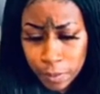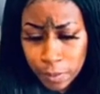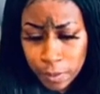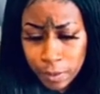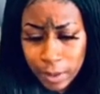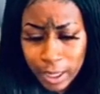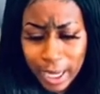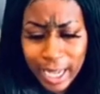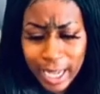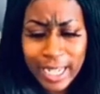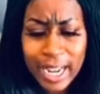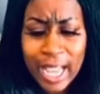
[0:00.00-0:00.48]

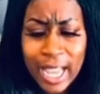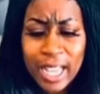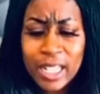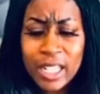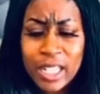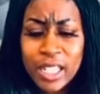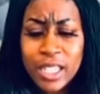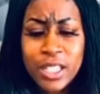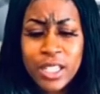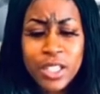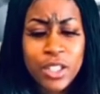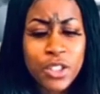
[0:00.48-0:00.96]
And I
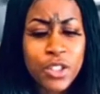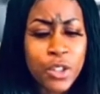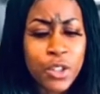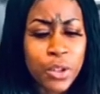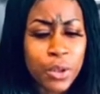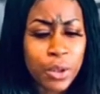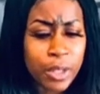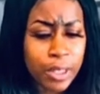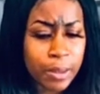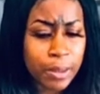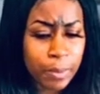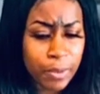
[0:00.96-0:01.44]
looked into
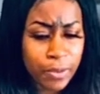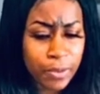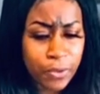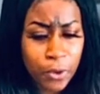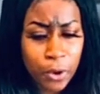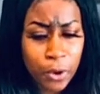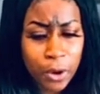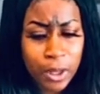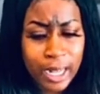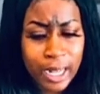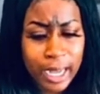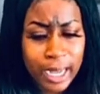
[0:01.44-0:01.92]
it
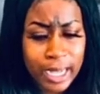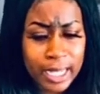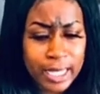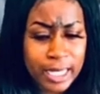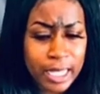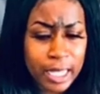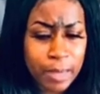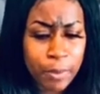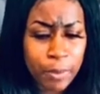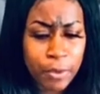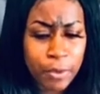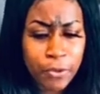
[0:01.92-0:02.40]
before, like I
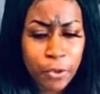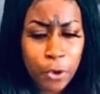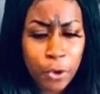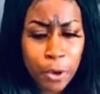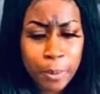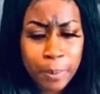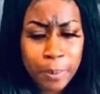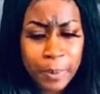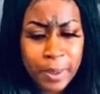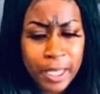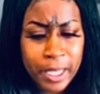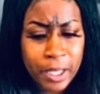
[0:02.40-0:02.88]
said,
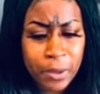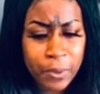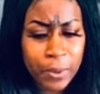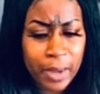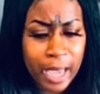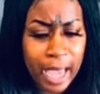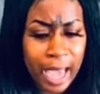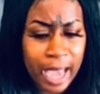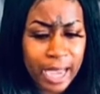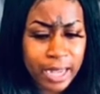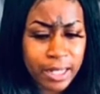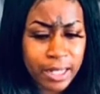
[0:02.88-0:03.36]
before being
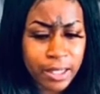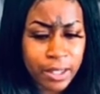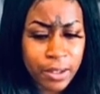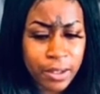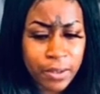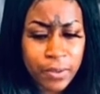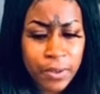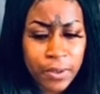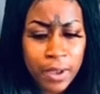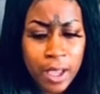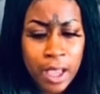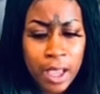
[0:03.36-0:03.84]
reactive,
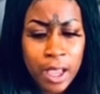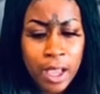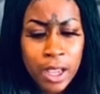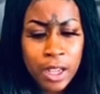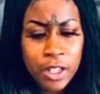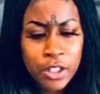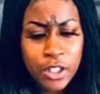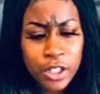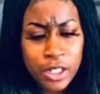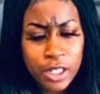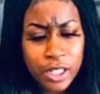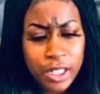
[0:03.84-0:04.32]

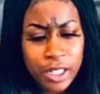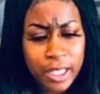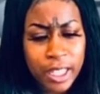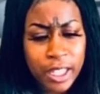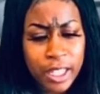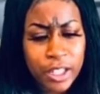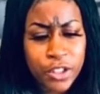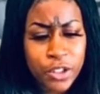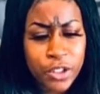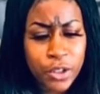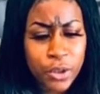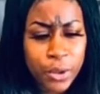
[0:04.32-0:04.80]
to look
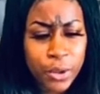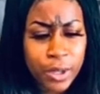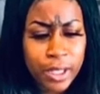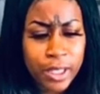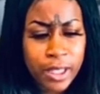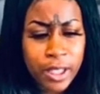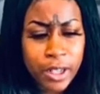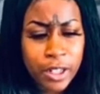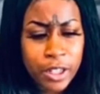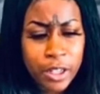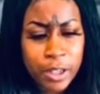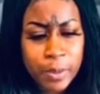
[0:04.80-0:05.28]
into it.
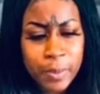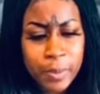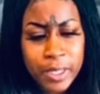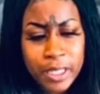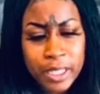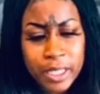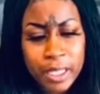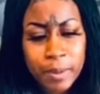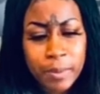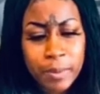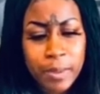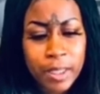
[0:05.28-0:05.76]
There could be
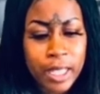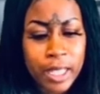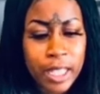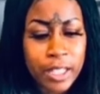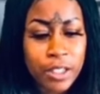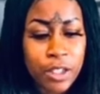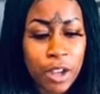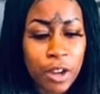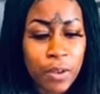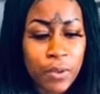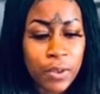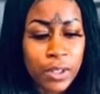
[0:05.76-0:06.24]
something that's
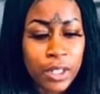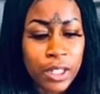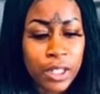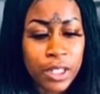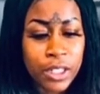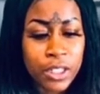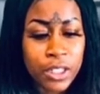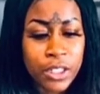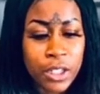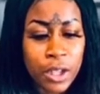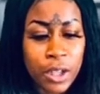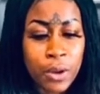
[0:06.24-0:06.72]

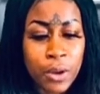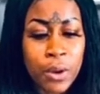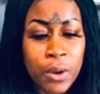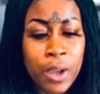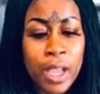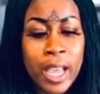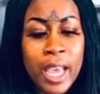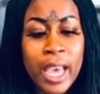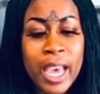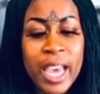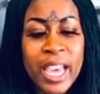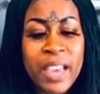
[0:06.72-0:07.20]
overlooked. So
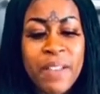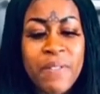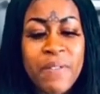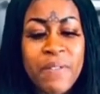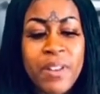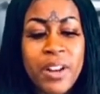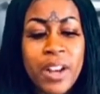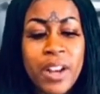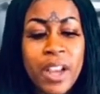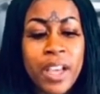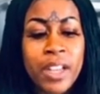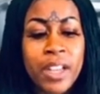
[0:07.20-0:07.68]
if
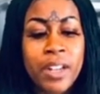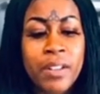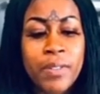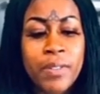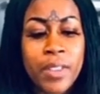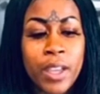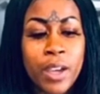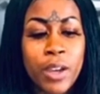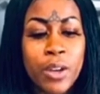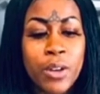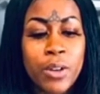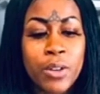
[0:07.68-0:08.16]
none of
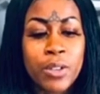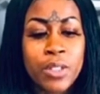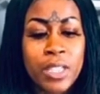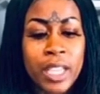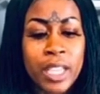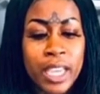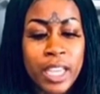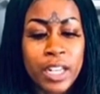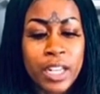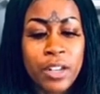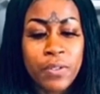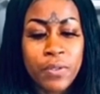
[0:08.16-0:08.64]
those
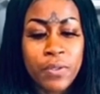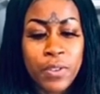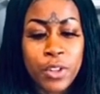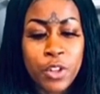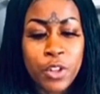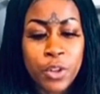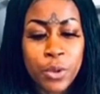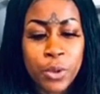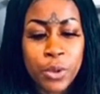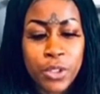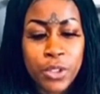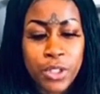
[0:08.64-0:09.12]

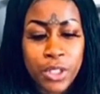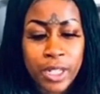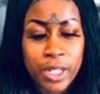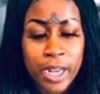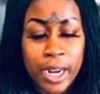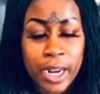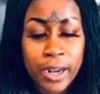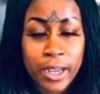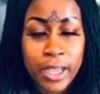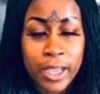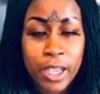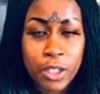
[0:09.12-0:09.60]
individual
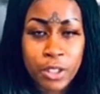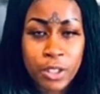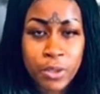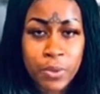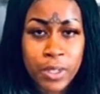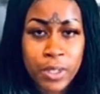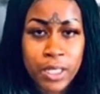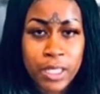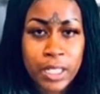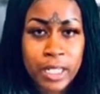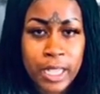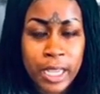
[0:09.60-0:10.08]
scenarios
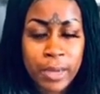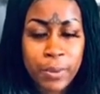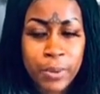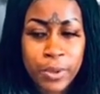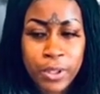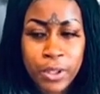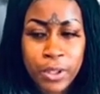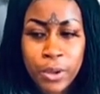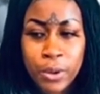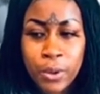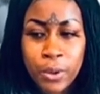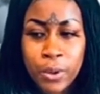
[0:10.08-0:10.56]
resonate
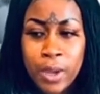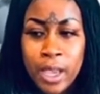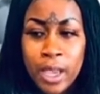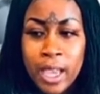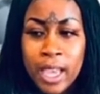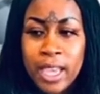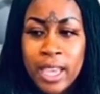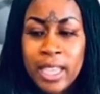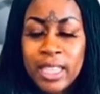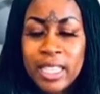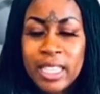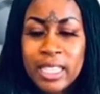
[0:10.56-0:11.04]
with you,
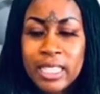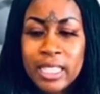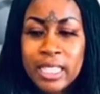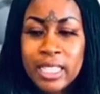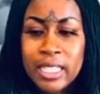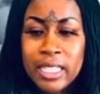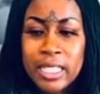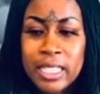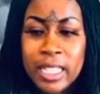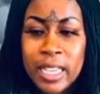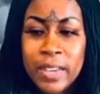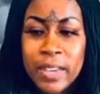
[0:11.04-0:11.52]
this
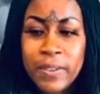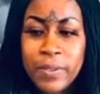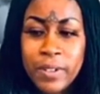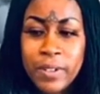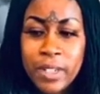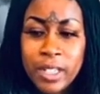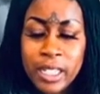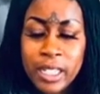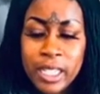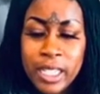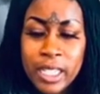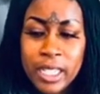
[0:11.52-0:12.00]
is
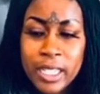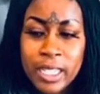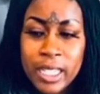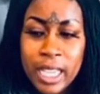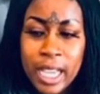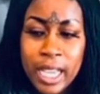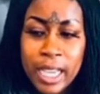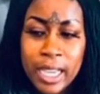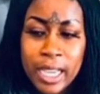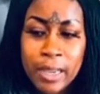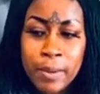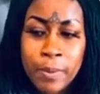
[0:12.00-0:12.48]
definitely a
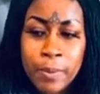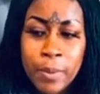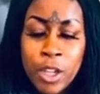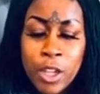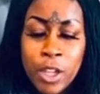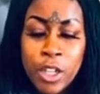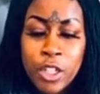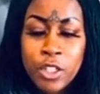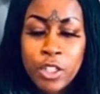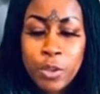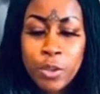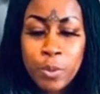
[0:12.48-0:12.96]
time
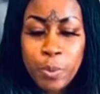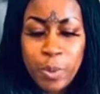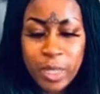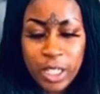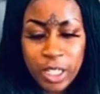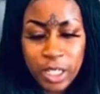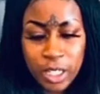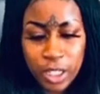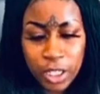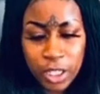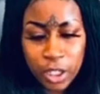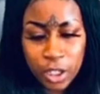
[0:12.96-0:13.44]
to
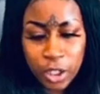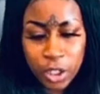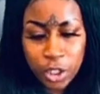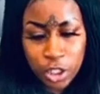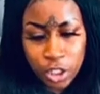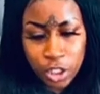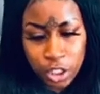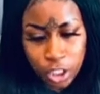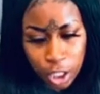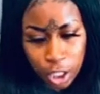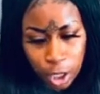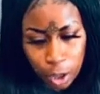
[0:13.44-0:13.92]
be
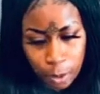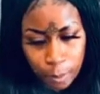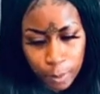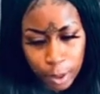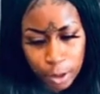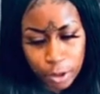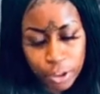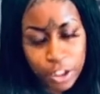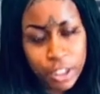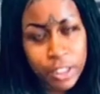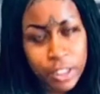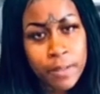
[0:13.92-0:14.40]
slow
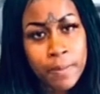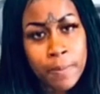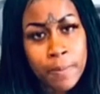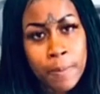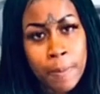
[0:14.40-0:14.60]
motion,